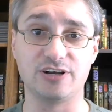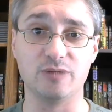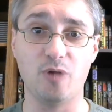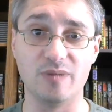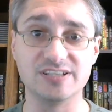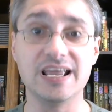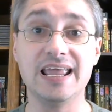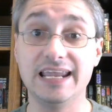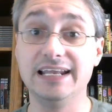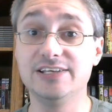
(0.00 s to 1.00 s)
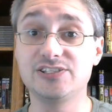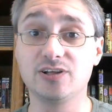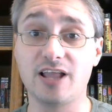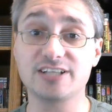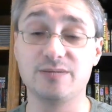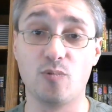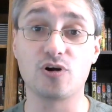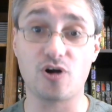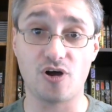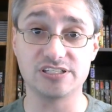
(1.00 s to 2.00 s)
here in a moment, it is still actually
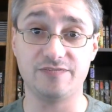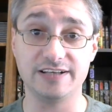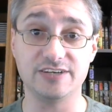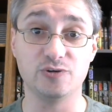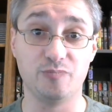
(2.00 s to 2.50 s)
more cost-effective